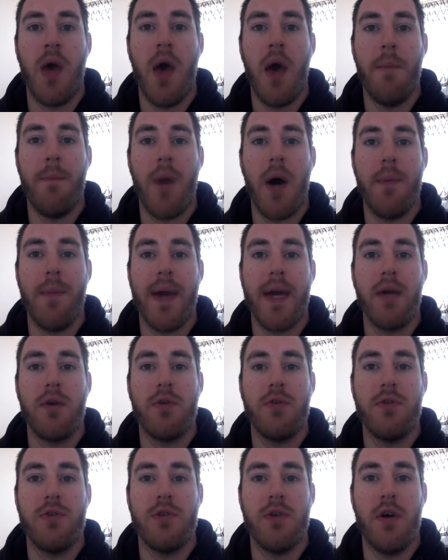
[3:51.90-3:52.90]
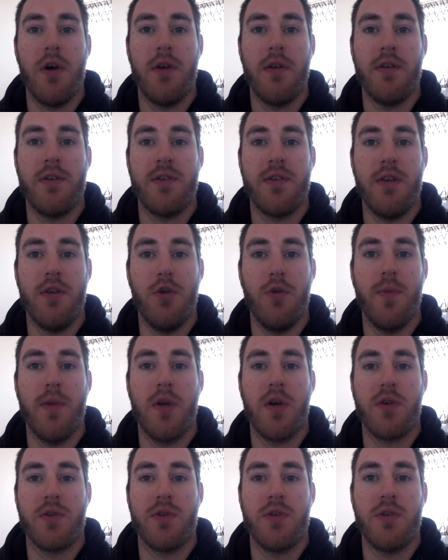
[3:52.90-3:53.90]
My main concern is the
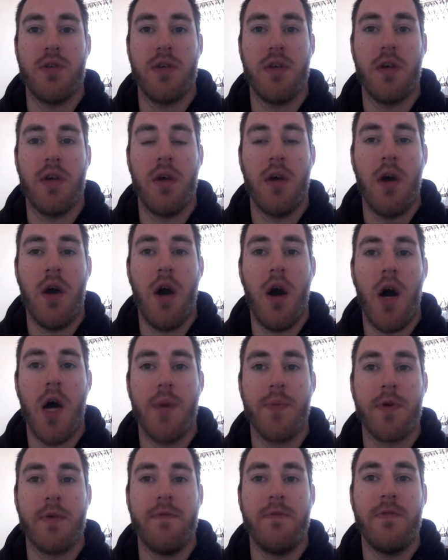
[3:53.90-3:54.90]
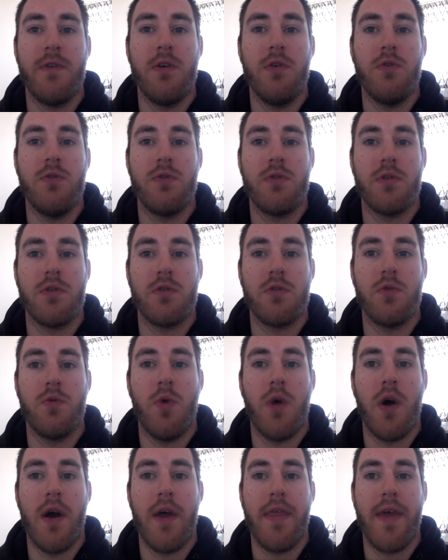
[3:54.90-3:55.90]
luminosity. I'm confused as to
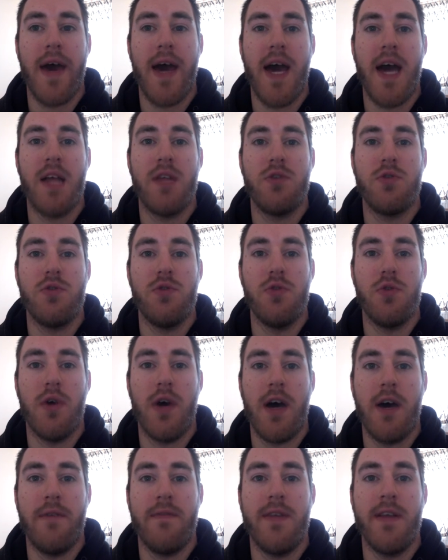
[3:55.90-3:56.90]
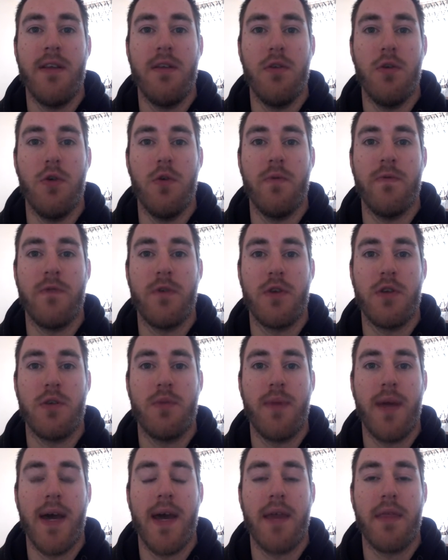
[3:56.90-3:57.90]
why the hands do not have any lume for
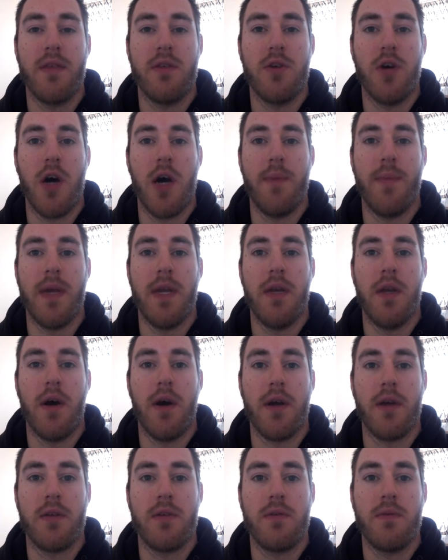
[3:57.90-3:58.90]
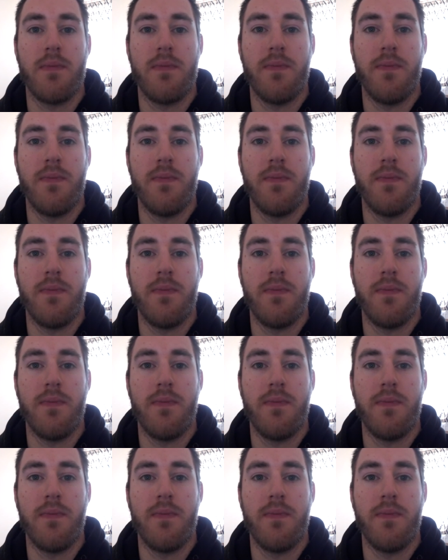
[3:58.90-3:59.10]
displaying the time at night.